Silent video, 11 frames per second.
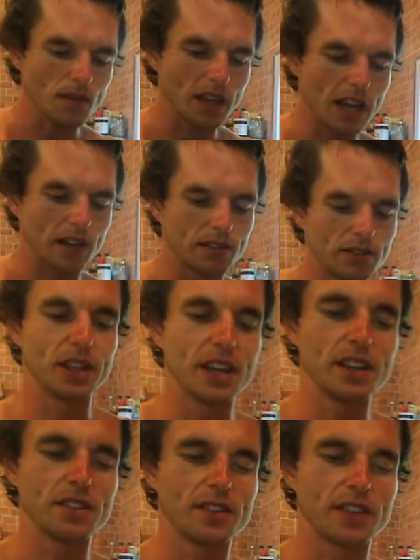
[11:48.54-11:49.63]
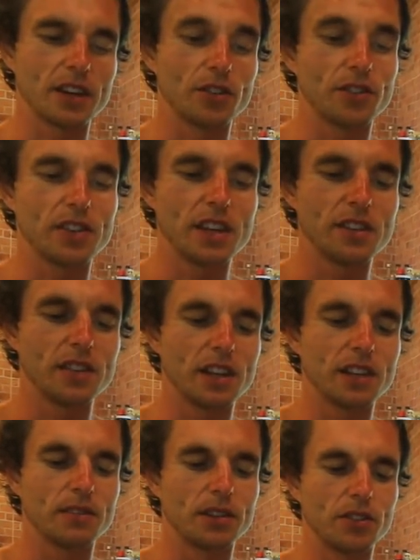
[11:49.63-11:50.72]
yeah, these, they've got seeds
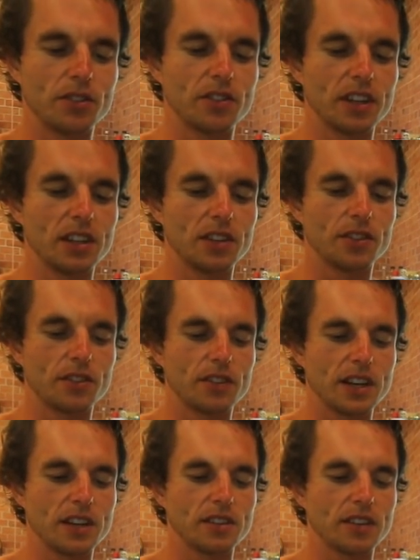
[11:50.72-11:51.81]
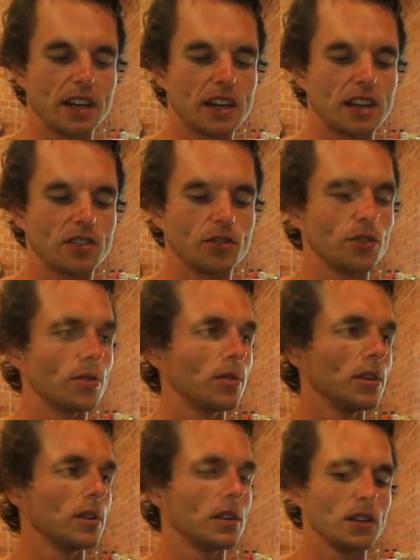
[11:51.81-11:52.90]
in, they're not seedless dates at
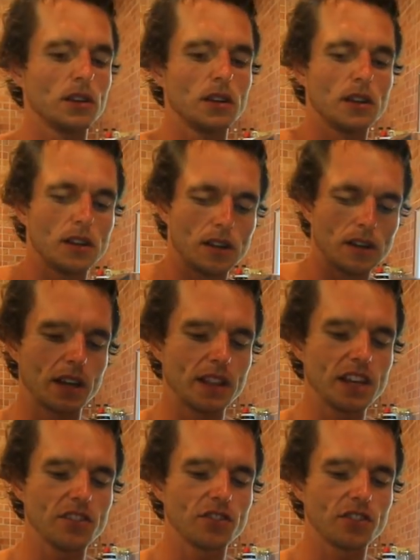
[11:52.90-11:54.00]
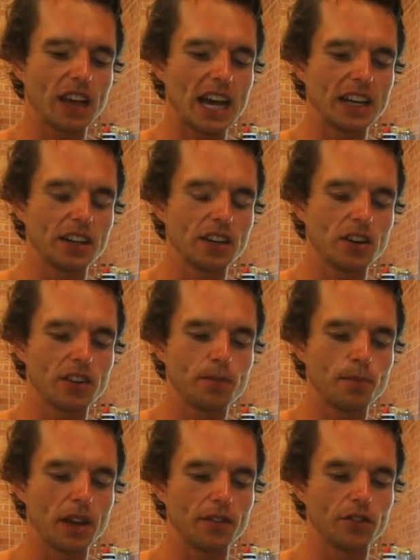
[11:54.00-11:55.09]
all. And these just add a nice
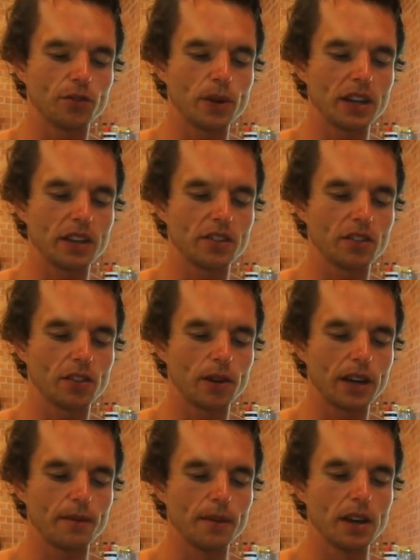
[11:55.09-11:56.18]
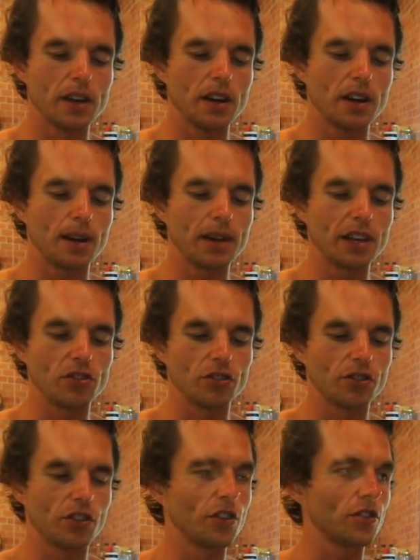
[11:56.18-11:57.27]
bit of sweetness to it. I make sure
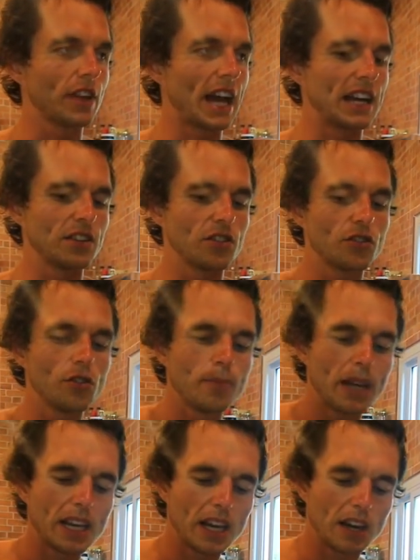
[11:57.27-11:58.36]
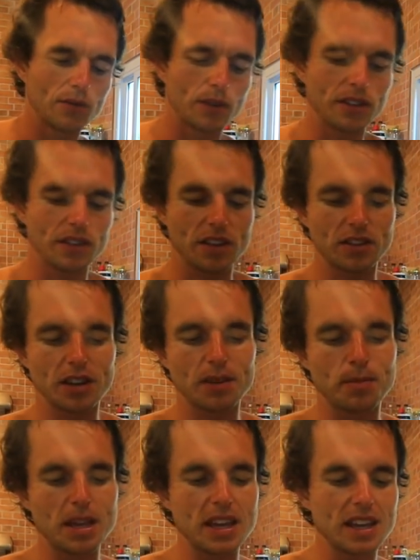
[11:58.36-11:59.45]
to not add too many, otherwise it's gonna
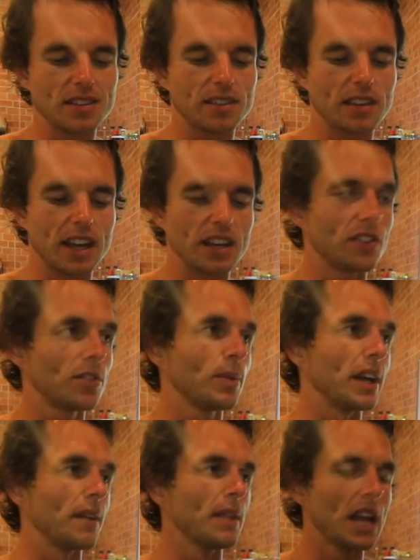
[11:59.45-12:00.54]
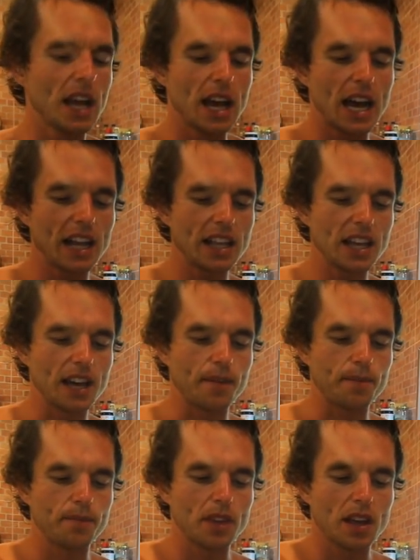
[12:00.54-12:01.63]
be insanely sweet. And
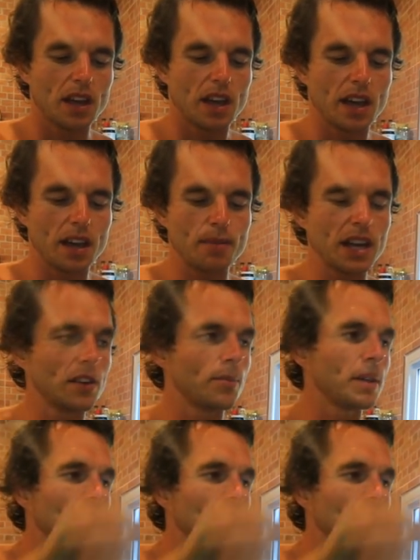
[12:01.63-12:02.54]
yeah, it may not